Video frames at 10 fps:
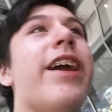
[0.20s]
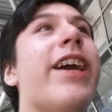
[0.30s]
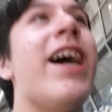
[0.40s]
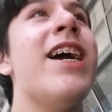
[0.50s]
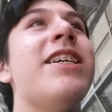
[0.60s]
Hey
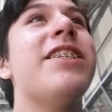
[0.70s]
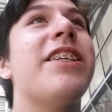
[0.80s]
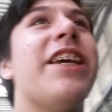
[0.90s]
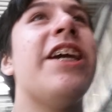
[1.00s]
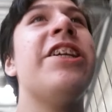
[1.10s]

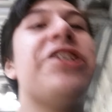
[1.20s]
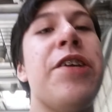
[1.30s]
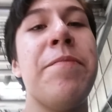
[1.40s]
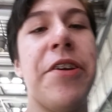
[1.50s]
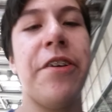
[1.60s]
guys, King
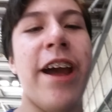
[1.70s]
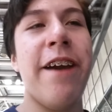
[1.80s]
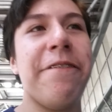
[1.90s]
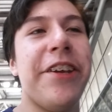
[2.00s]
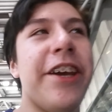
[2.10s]
Jimmy
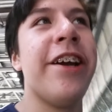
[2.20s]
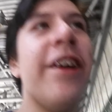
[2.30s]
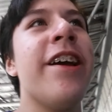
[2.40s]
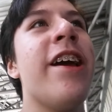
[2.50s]
Craft here.